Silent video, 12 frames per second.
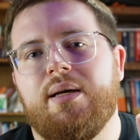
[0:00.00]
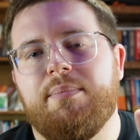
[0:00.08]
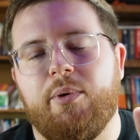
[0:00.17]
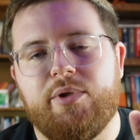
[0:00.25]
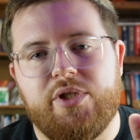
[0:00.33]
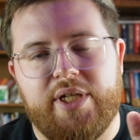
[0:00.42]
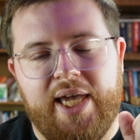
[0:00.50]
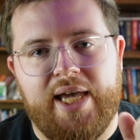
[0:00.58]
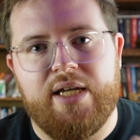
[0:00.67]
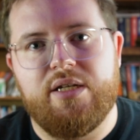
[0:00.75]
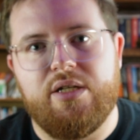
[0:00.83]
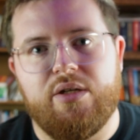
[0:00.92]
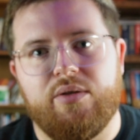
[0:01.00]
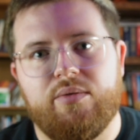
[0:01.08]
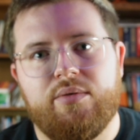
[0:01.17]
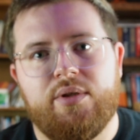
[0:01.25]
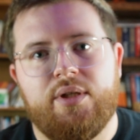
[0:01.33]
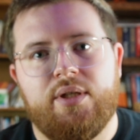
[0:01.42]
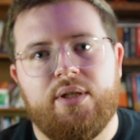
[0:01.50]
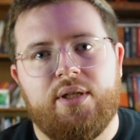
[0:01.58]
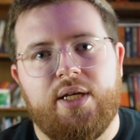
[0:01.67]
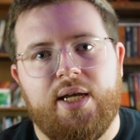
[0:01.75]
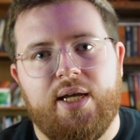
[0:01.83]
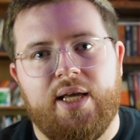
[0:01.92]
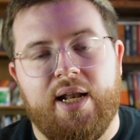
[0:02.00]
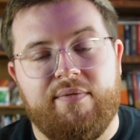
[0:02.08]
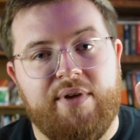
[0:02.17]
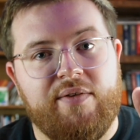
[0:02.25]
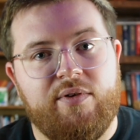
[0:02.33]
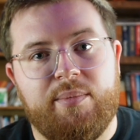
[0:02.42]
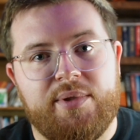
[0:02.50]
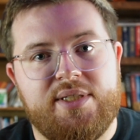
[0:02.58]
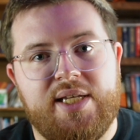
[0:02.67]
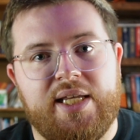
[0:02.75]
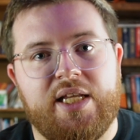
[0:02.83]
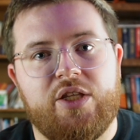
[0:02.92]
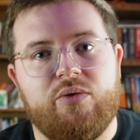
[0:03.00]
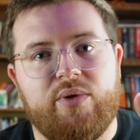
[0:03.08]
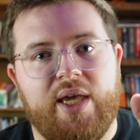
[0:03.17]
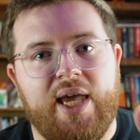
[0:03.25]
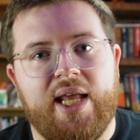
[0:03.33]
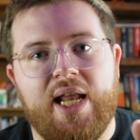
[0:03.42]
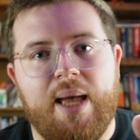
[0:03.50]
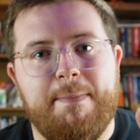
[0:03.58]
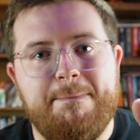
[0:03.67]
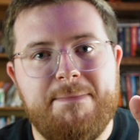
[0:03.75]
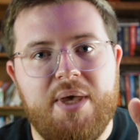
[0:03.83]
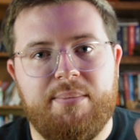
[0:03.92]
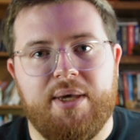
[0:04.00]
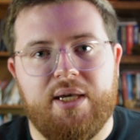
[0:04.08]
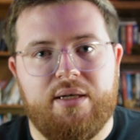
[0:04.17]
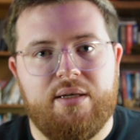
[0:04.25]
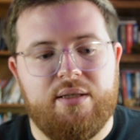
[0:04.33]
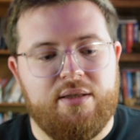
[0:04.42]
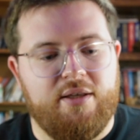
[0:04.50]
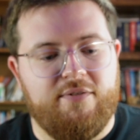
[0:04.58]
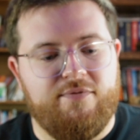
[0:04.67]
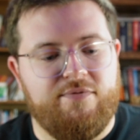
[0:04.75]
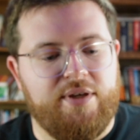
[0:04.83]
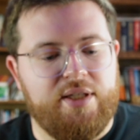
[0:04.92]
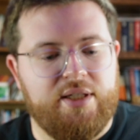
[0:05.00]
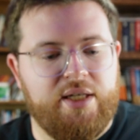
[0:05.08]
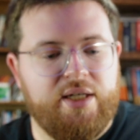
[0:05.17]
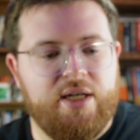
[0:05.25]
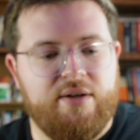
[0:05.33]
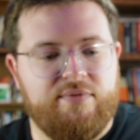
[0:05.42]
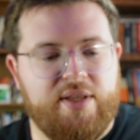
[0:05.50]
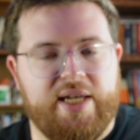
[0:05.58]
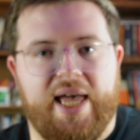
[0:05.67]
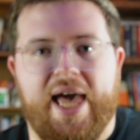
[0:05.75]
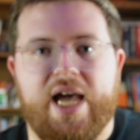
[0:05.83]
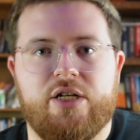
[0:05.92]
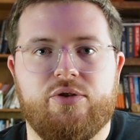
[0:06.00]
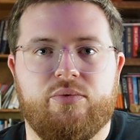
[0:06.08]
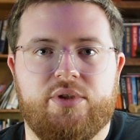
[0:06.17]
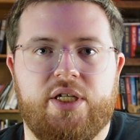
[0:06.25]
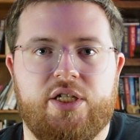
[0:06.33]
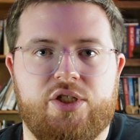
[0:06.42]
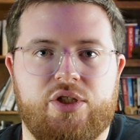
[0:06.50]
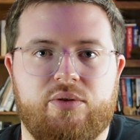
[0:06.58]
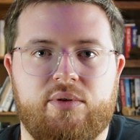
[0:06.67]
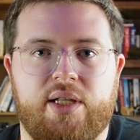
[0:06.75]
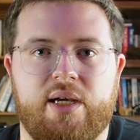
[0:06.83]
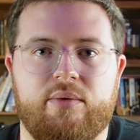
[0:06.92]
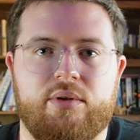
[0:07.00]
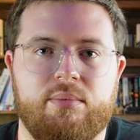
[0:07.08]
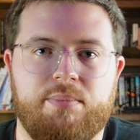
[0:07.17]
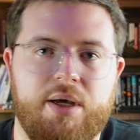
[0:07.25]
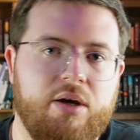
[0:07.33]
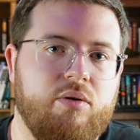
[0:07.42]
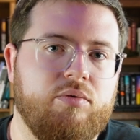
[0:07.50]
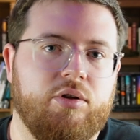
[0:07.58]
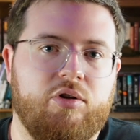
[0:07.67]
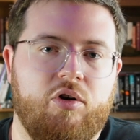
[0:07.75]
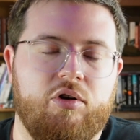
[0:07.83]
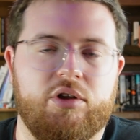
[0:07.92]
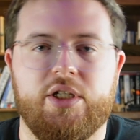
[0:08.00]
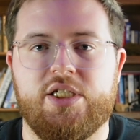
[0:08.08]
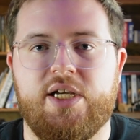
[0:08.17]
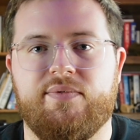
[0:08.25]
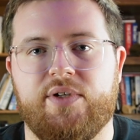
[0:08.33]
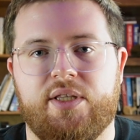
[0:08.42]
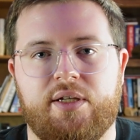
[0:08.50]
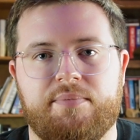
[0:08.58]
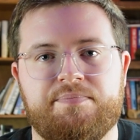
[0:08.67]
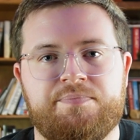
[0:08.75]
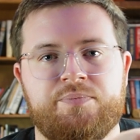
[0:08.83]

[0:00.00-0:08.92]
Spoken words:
But what you can't do, and I've never seen it, you cannot mimic the feeling of like actual tissue, like the bone, the cartilage, everything.